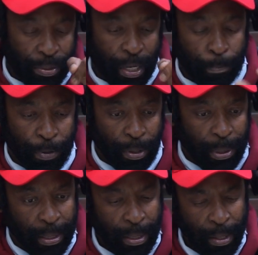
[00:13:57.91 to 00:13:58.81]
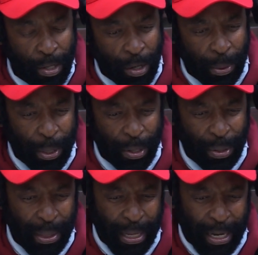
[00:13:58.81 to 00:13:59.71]
You can put it on
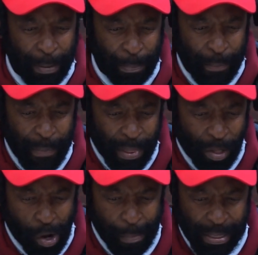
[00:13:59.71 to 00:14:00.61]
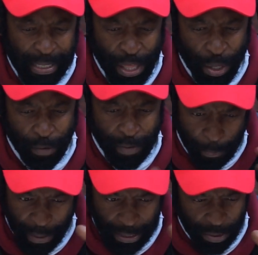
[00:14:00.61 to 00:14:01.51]
the comment section over there,
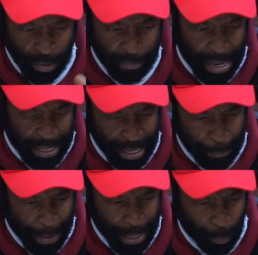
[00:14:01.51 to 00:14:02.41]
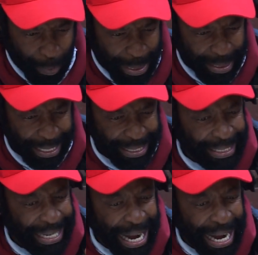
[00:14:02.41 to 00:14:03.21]
but I'll sort of make it up with the sentence.